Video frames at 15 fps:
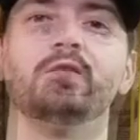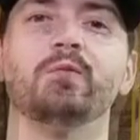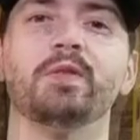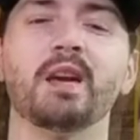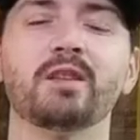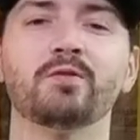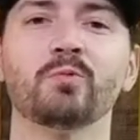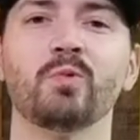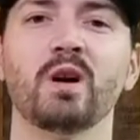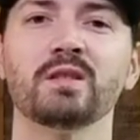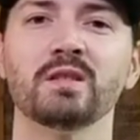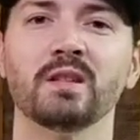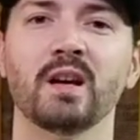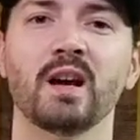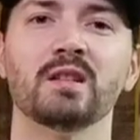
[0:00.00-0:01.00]
So thanks for
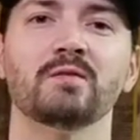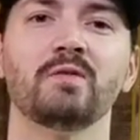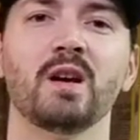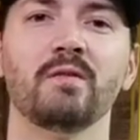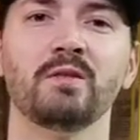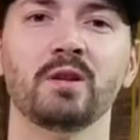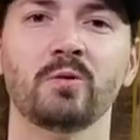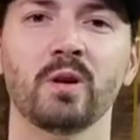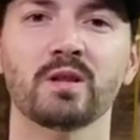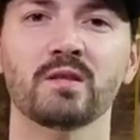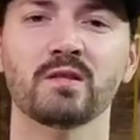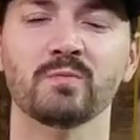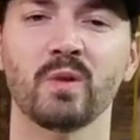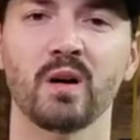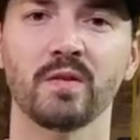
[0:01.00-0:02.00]
watching, guys. If you have any
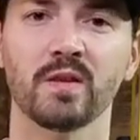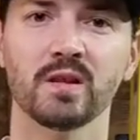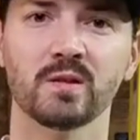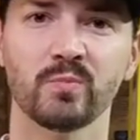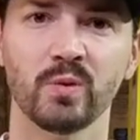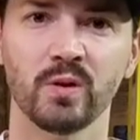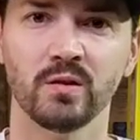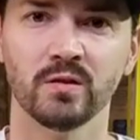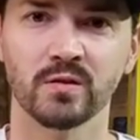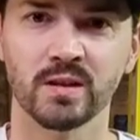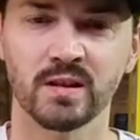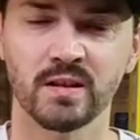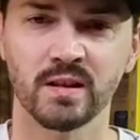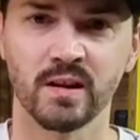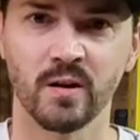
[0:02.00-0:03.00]
questions about this build or
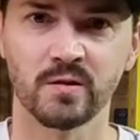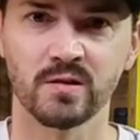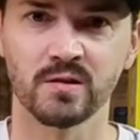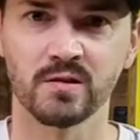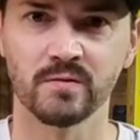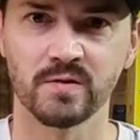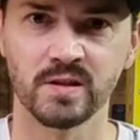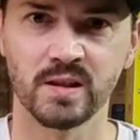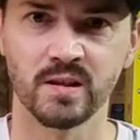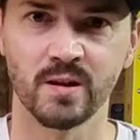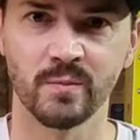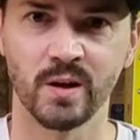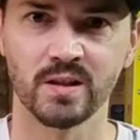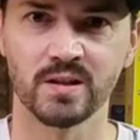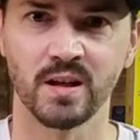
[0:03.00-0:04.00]
anything else that you've seen
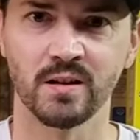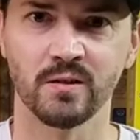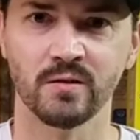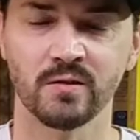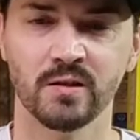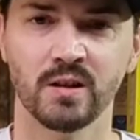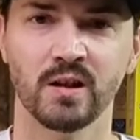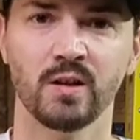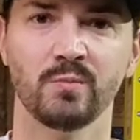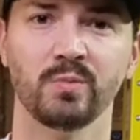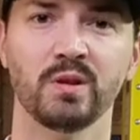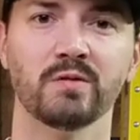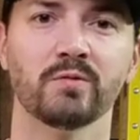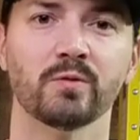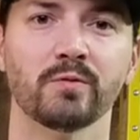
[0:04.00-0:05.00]
on my channel,
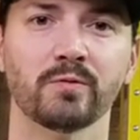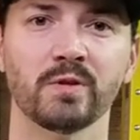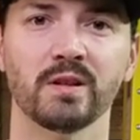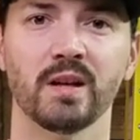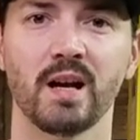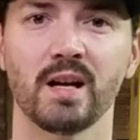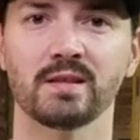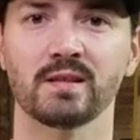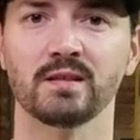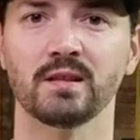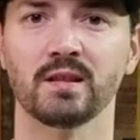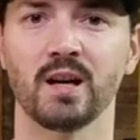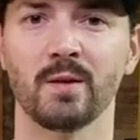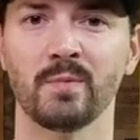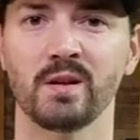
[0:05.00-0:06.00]
please feel free to ask in
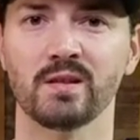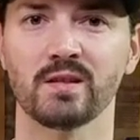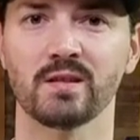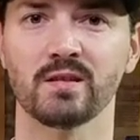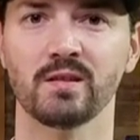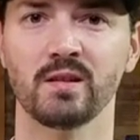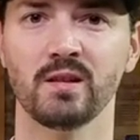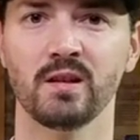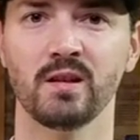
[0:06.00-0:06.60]
the comments.